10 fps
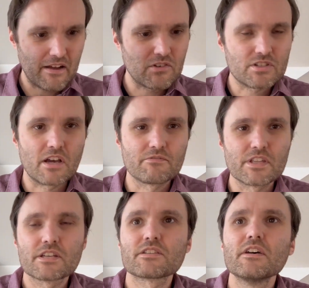haven't got time for
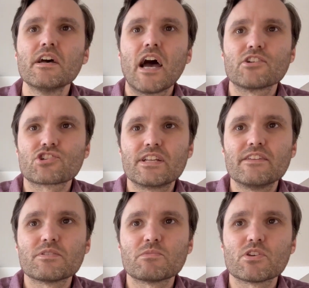this," and just
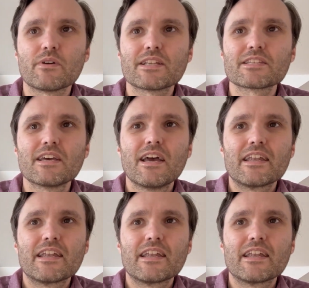leaves him to it.